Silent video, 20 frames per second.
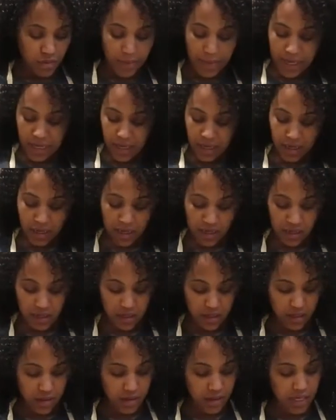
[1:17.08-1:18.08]
I done took
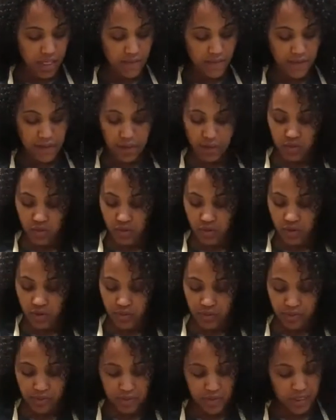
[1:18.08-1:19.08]
over this page,
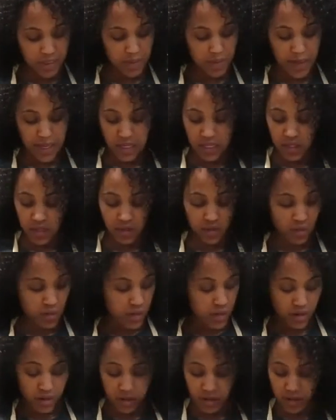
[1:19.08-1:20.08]
took over the
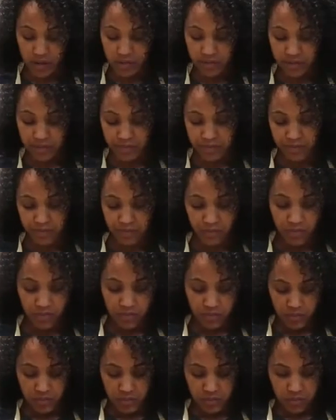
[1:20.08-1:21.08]
channel.
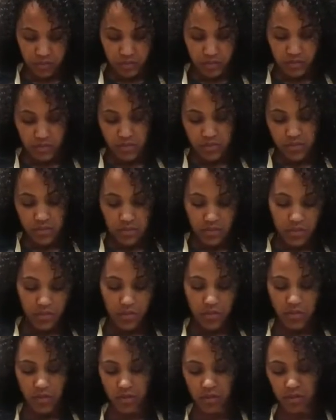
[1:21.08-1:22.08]
So
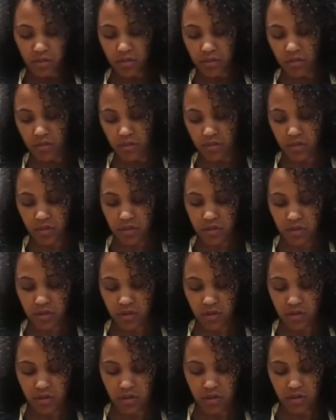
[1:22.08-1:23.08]
stay tuned.
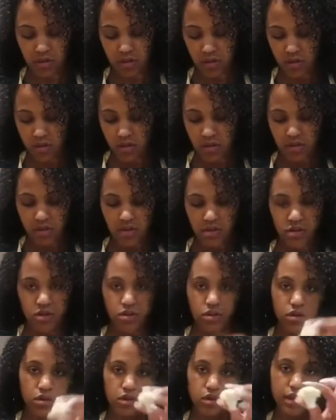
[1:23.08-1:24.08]

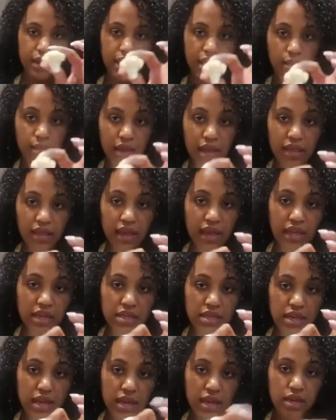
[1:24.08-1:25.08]
You know, we making
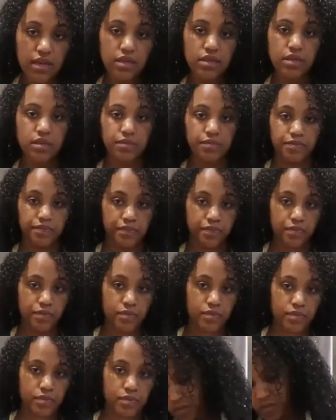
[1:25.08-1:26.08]
some
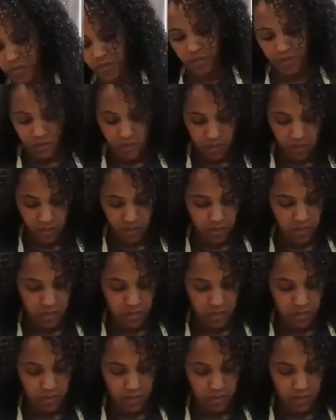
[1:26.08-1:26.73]
cauliflower wings.